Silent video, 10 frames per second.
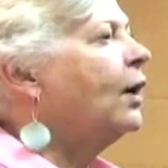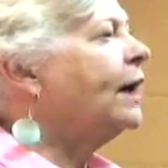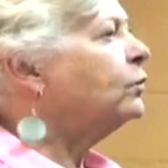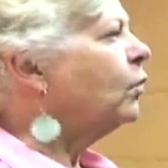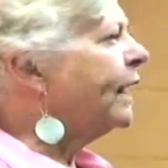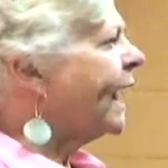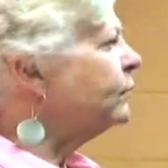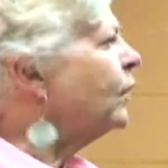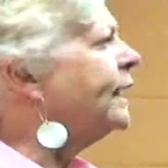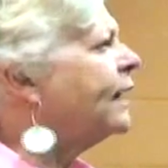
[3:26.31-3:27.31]
And
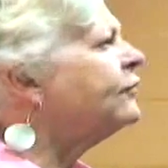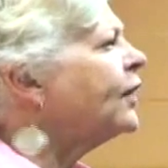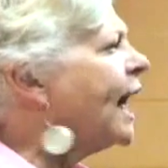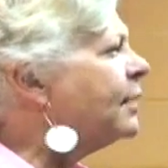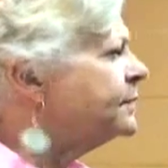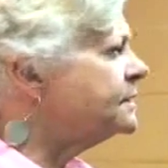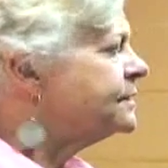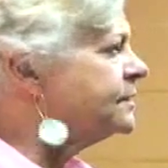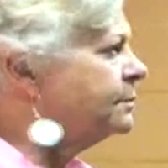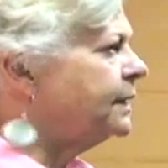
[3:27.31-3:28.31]
whatever
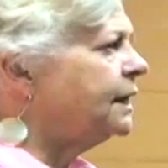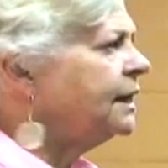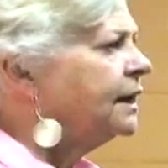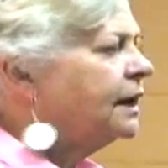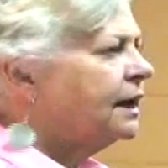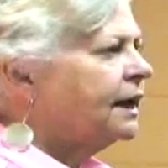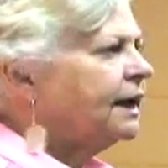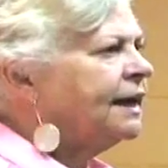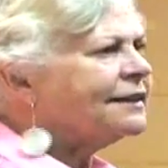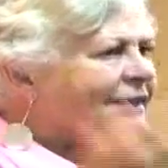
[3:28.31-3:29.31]
happens to be
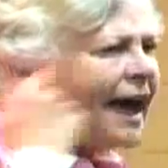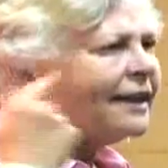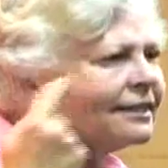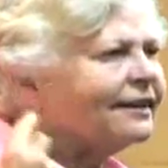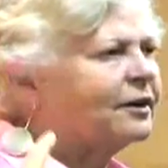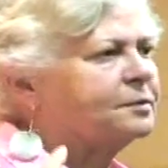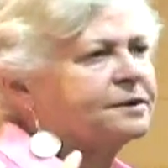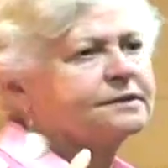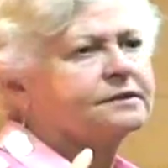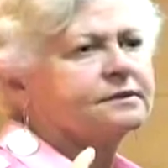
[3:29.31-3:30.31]
in that
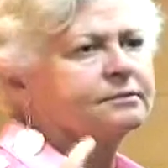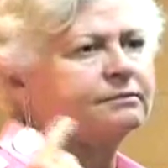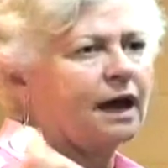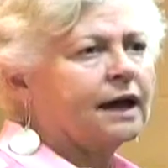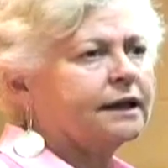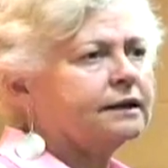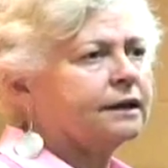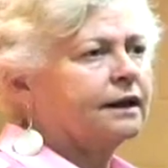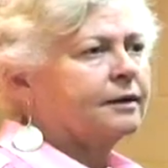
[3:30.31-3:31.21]
therapist's mind.